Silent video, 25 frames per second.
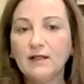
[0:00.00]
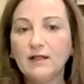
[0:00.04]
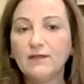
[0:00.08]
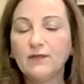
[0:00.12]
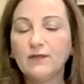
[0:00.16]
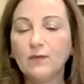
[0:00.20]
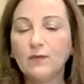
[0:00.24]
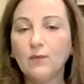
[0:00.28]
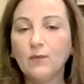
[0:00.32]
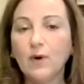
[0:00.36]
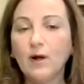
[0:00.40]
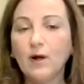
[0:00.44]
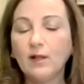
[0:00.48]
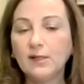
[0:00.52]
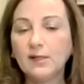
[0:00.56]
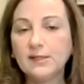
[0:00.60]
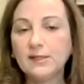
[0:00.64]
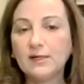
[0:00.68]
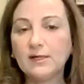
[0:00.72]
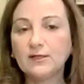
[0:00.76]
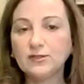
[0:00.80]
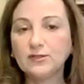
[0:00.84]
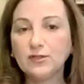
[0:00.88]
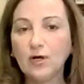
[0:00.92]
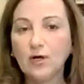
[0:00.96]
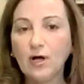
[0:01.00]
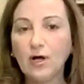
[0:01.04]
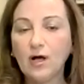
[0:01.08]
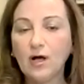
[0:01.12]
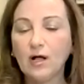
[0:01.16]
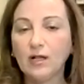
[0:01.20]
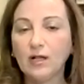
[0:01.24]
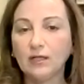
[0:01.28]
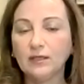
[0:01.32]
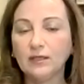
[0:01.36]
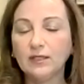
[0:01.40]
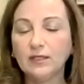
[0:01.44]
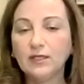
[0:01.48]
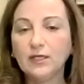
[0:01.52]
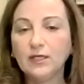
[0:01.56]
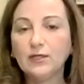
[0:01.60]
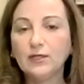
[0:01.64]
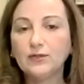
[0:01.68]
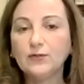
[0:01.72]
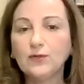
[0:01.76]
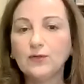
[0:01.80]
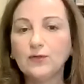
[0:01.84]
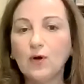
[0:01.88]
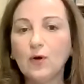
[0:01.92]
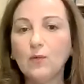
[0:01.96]
The walls are tall.
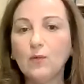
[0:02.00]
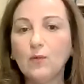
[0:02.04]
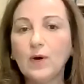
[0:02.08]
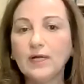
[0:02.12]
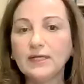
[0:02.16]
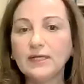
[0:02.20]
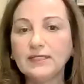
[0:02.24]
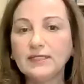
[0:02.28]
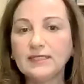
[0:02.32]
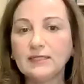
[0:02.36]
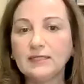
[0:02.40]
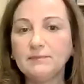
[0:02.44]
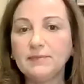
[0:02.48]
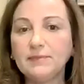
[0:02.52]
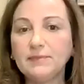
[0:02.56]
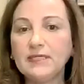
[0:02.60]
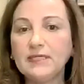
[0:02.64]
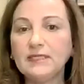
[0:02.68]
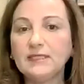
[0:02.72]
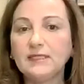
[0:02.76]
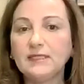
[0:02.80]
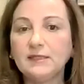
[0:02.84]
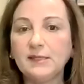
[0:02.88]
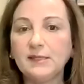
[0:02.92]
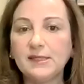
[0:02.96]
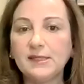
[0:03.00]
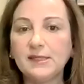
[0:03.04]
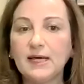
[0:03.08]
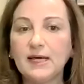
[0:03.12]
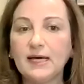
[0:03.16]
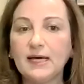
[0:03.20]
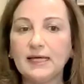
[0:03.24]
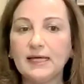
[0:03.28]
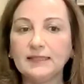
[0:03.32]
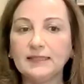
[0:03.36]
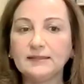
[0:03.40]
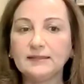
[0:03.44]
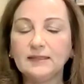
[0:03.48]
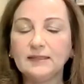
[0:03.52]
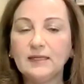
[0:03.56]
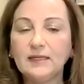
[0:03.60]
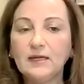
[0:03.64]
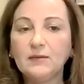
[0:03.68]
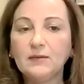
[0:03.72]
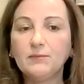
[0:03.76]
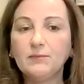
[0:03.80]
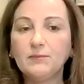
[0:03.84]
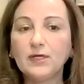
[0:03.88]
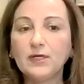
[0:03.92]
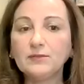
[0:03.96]
No one can peek inside.
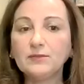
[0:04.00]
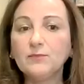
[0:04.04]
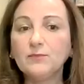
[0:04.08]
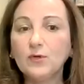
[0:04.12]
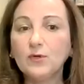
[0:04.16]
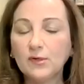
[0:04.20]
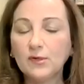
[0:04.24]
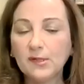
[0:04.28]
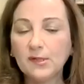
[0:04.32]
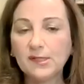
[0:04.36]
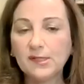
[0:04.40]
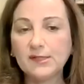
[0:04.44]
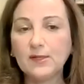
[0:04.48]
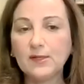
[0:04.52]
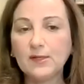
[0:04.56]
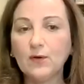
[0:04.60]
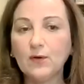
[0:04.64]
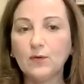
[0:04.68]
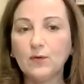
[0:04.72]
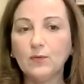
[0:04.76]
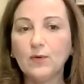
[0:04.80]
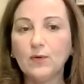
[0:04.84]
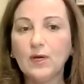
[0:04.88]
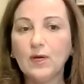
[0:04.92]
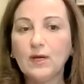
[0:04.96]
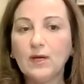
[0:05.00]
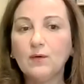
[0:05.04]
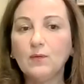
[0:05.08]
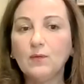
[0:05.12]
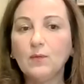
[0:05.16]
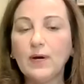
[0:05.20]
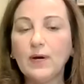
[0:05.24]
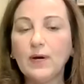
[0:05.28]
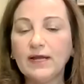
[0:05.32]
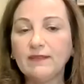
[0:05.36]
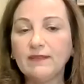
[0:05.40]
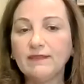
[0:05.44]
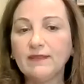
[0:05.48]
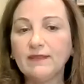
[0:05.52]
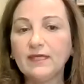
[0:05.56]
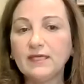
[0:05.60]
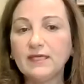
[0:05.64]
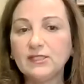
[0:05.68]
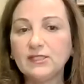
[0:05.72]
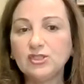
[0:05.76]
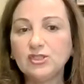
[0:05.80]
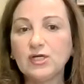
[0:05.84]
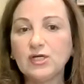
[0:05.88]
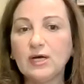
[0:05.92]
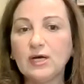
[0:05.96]
But more so, why the
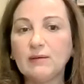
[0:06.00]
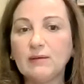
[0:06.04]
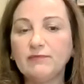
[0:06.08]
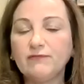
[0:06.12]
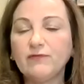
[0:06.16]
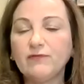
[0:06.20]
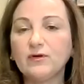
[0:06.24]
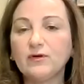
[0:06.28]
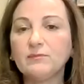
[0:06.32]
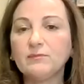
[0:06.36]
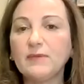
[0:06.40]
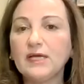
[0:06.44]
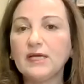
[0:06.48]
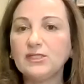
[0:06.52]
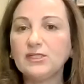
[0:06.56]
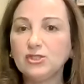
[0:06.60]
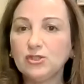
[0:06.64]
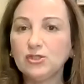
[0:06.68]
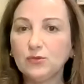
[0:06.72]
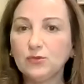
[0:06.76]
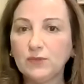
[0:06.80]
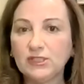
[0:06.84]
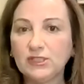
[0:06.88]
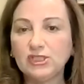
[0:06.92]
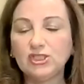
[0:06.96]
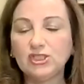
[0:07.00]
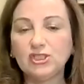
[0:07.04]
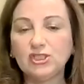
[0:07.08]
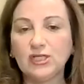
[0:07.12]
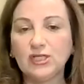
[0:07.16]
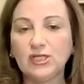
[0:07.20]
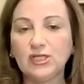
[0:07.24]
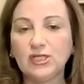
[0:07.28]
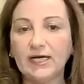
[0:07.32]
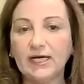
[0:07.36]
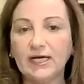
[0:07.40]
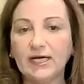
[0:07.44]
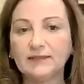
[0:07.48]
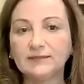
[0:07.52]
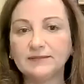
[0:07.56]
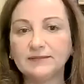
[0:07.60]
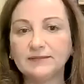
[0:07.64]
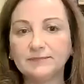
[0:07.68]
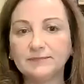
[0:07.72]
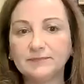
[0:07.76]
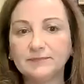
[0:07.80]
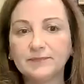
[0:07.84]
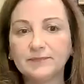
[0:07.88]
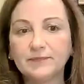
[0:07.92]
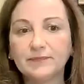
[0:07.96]
hijab for my Jewish child?
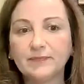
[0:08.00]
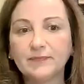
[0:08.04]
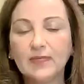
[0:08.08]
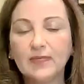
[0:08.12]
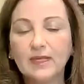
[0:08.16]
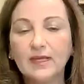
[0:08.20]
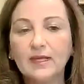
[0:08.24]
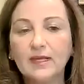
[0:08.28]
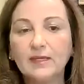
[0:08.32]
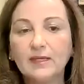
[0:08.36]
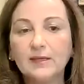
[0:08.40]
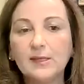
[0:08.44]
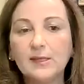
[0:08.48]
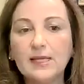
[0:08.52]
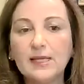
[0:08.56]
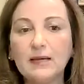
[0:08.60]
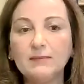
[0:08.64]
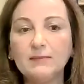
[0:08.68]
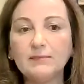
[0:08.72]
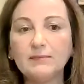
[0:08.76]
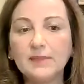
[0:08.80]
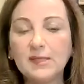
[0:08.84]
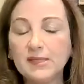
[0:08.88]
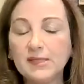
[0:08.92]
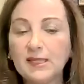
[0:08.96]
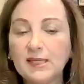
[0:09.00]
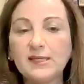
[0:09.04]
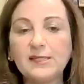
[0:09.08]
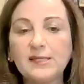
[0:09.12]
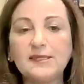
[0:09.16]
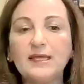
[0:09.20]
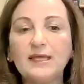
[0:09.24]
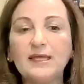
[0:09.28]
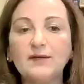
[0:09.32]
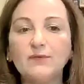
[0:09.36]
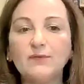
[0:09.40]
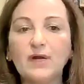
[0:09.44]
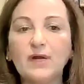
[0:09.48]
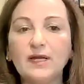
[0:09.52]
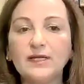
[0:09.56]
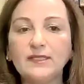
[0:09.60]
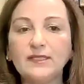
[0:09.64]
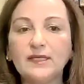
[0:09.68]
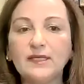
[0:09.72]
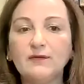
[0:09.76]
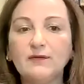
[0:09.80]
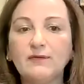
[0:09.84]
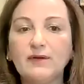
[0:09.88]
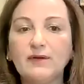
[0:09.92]
Since the Iranian